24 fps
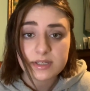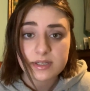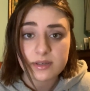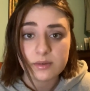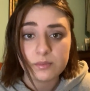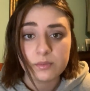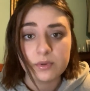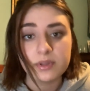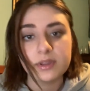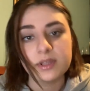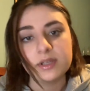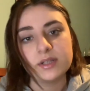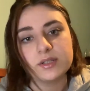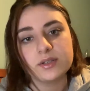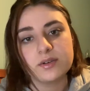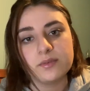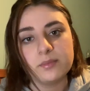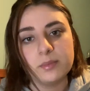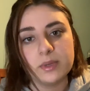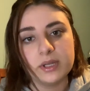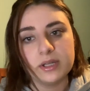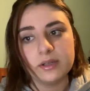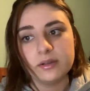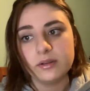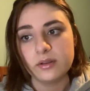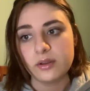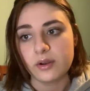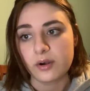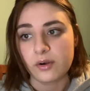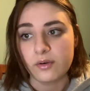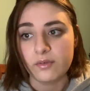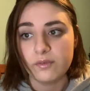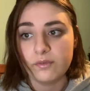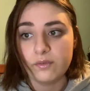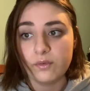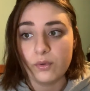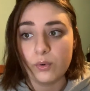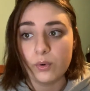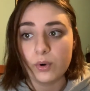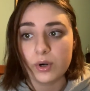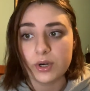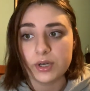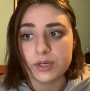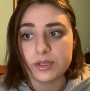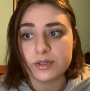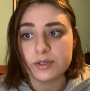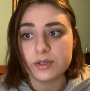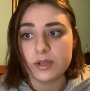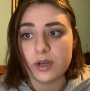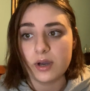And with intermittent, there are four